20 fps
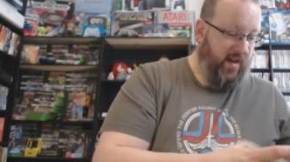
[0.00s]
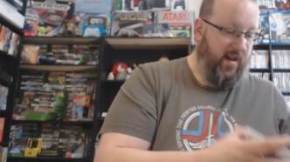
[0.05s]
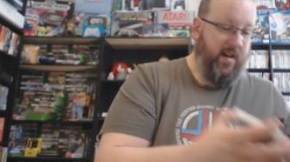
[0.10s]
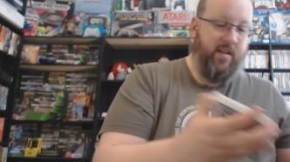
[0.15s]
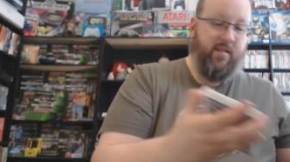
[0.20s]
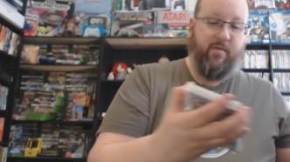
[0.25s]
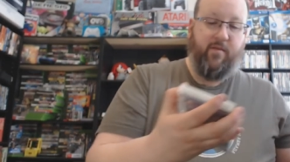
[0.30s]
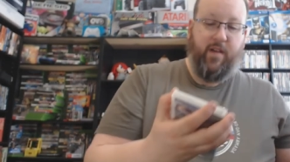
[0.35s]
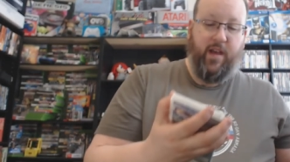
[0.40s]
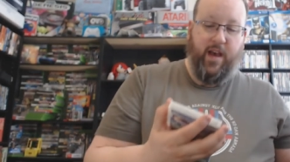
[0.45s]

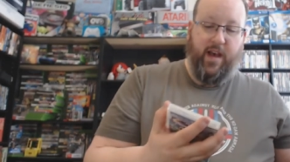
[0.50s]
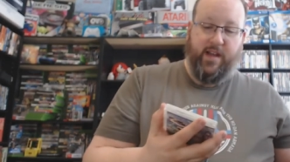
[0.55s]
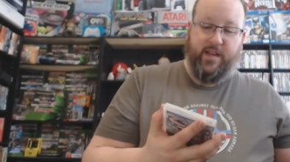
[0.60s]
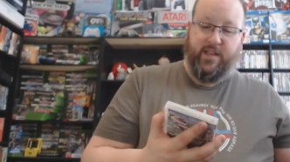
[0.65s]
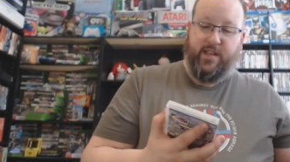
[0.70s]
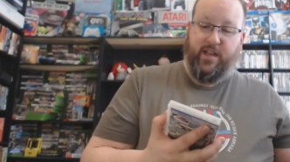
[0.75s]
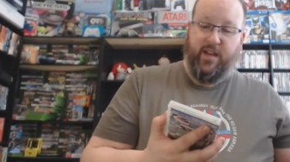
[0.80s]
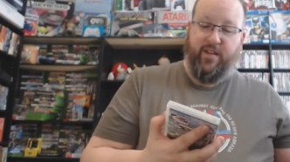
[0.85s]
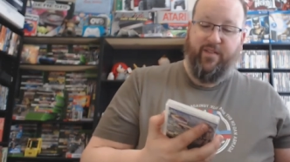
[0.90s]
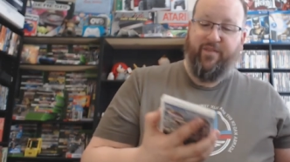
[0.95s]
Got
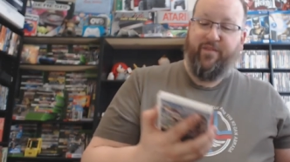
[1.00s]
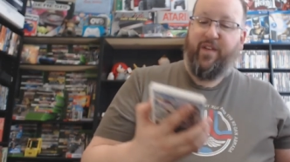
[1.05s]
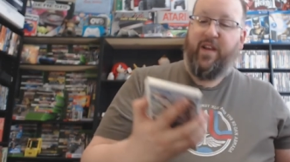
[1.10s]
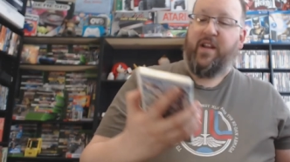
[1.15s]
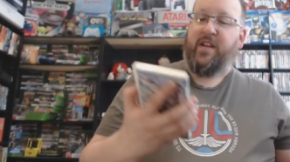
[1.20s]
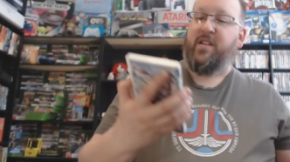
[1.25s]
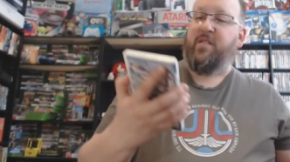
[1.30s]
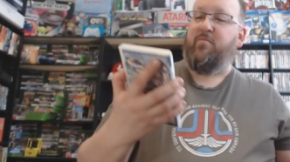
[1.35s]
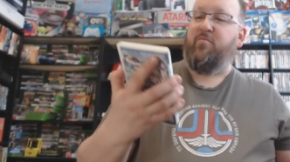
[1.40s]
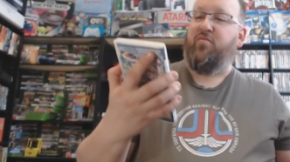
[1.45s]

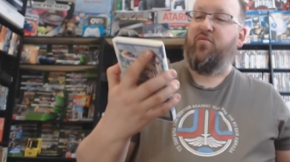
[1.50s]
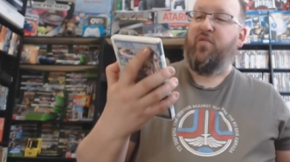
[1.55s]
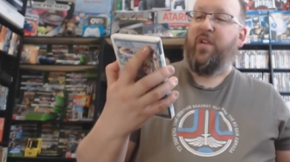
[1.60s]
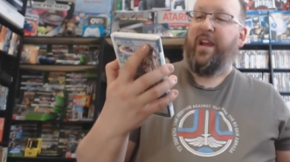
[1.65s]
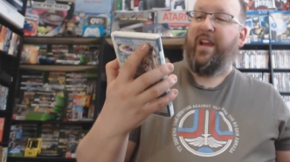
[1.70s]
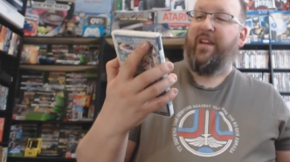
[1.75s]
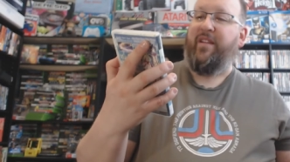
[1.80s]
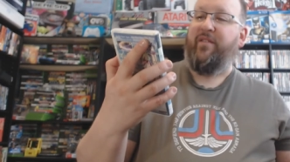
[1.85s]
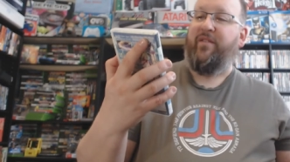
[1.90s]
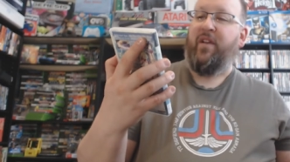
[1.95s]
Phantom
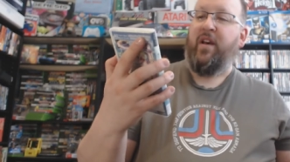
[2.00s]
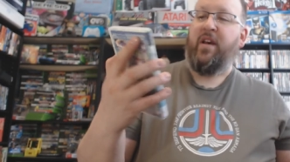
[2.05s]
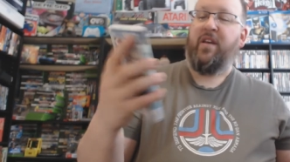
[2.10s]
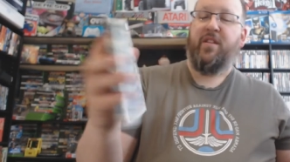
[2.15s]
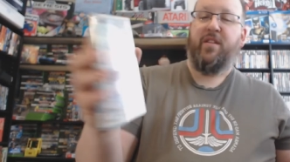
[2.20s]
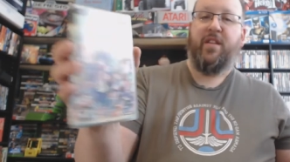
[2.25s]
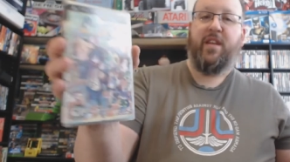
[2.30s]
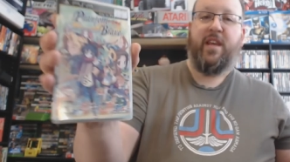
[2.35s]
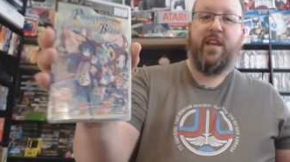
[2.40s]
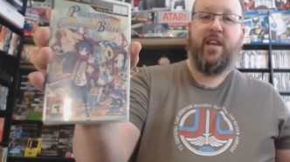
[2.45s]
Brave,
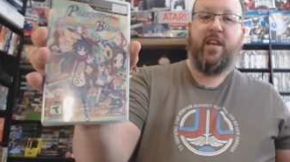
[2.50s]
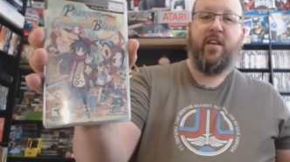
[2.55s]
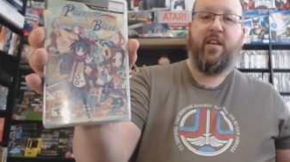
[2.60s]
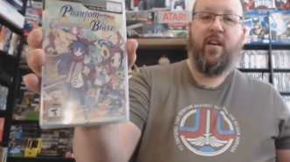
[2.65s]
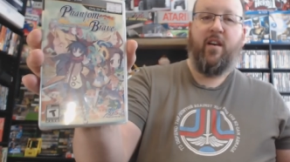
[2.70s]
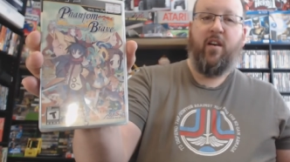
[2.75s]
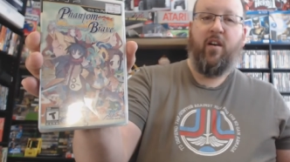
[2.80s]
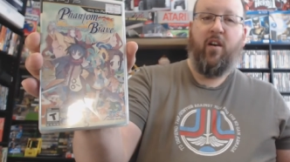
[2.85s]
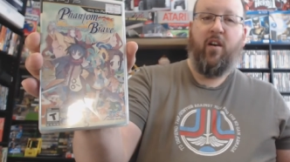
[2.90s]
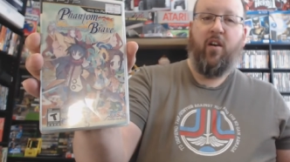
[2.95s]
the
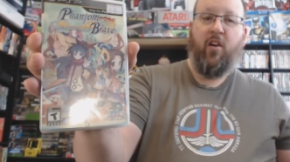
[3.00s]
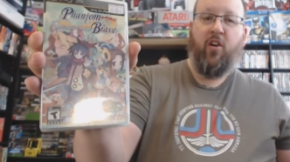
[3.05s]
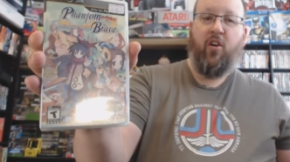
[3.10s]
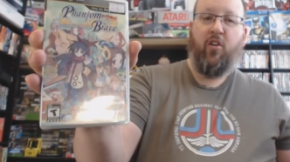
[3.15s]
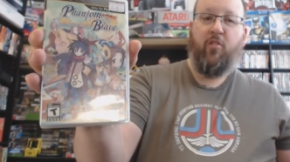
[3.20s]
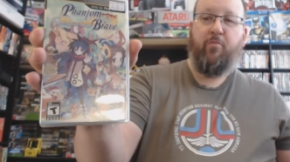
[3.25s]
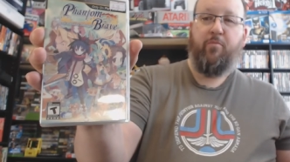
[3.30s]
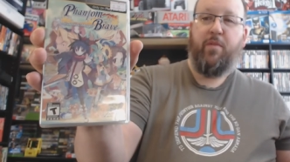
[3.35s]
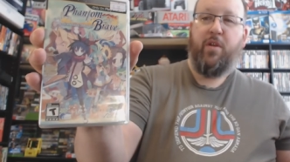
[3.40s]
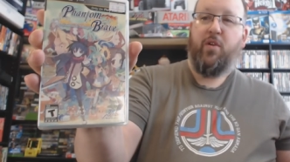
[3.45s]

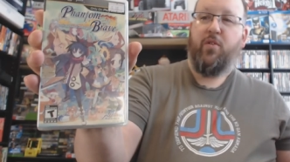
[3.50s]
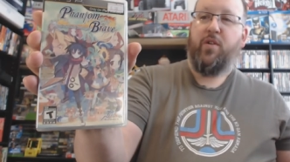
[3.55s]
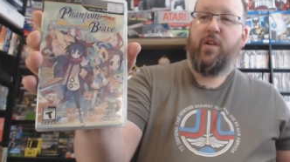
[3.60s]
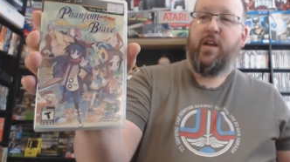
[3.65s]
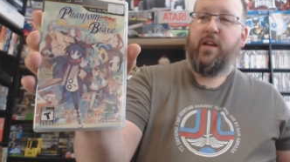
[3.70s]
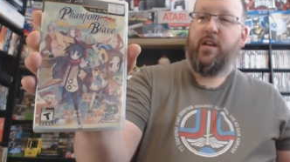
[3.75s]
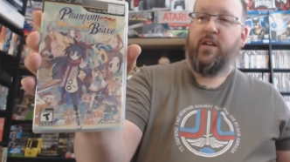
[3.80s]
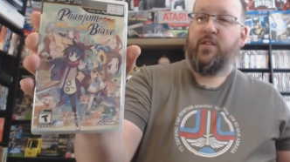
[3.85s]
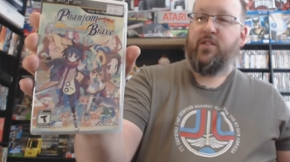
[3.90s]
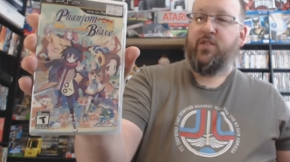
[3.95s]

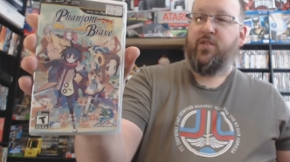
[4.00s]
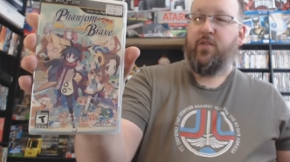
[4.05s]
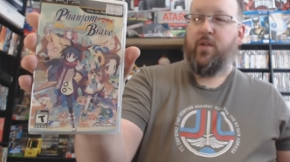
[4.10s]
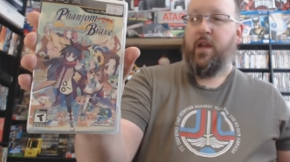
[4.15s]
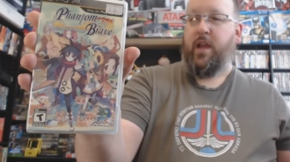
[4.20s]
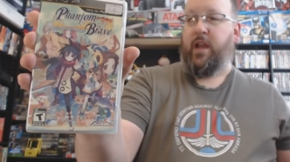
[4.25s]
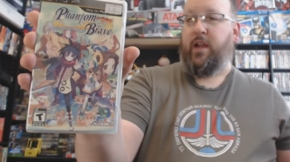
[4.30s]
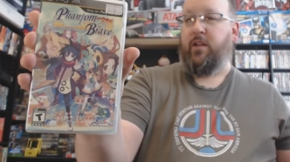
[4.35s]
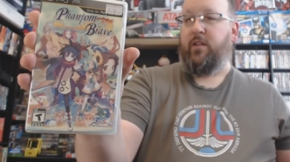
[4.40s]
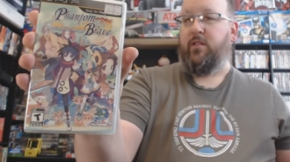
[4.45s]
Hermuda
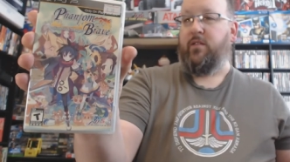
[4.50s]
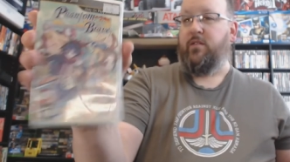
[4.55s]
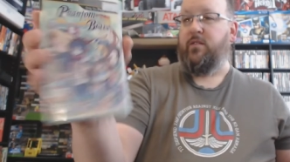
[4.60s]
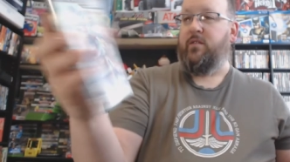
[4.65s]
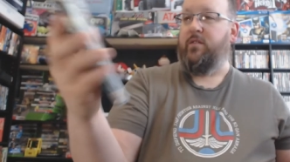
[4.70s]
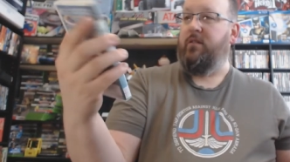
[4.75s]
Triangle.